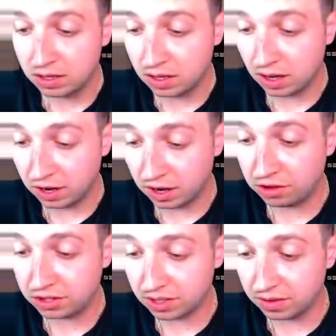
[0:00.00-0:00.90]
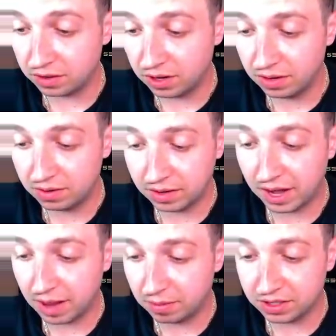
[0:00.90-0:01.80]
Another Sliver. Yeah,
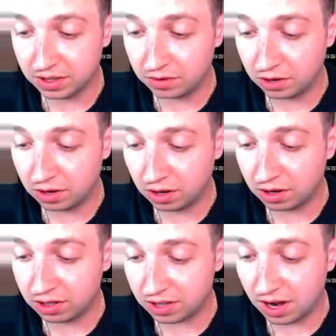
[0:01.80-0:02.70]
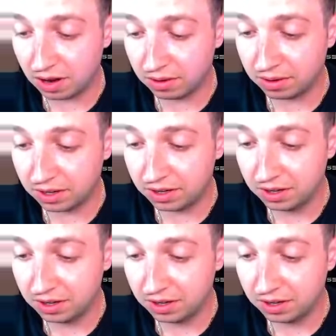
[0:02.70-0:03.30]
the Sliver cards are out here.